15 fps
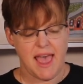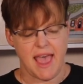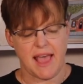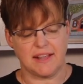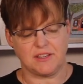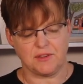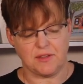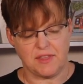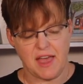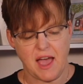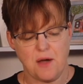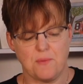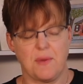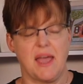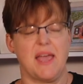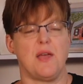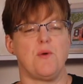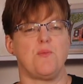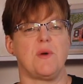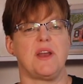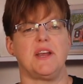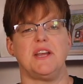And so that way,
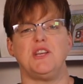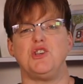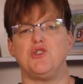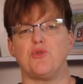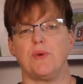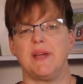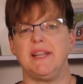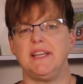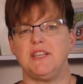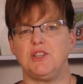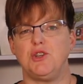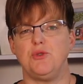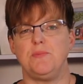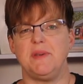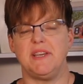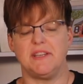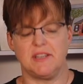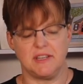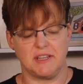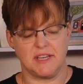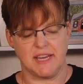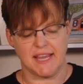when I join these two
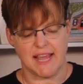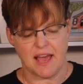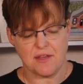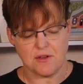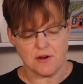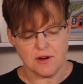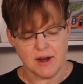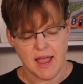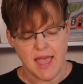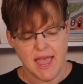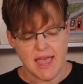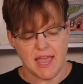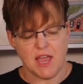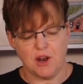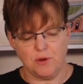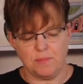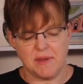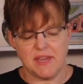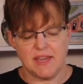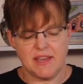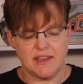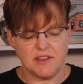pieces together, it'll
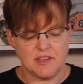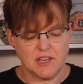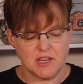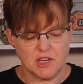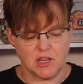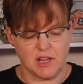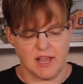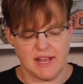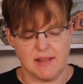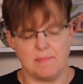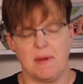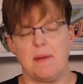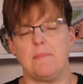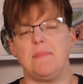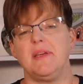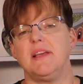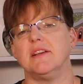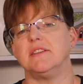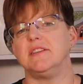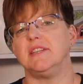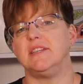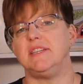be easy to line them up
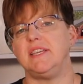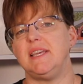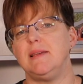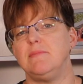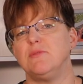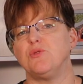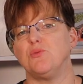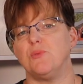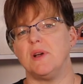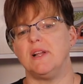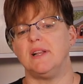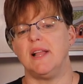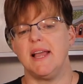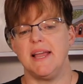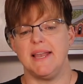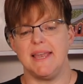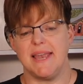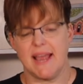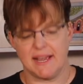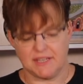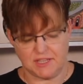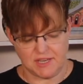because the seams will
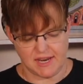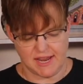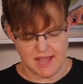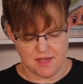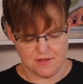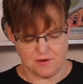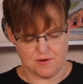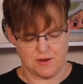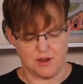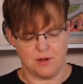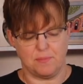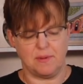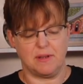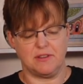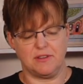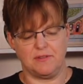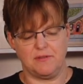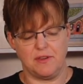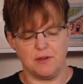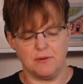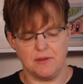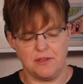nest together. You'll be able to
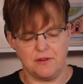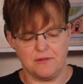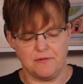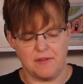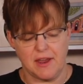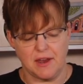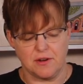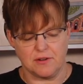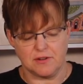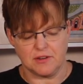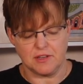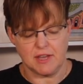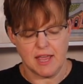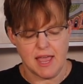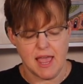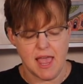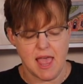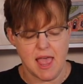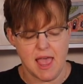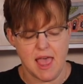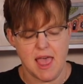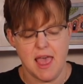feel with your fingers
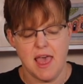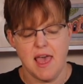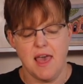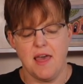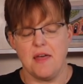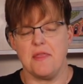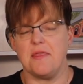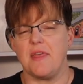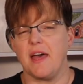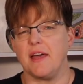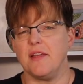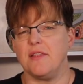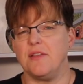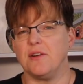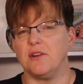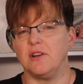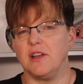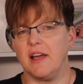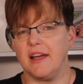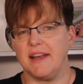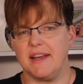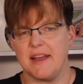that they're
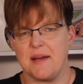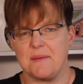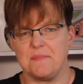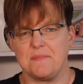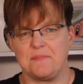lined up.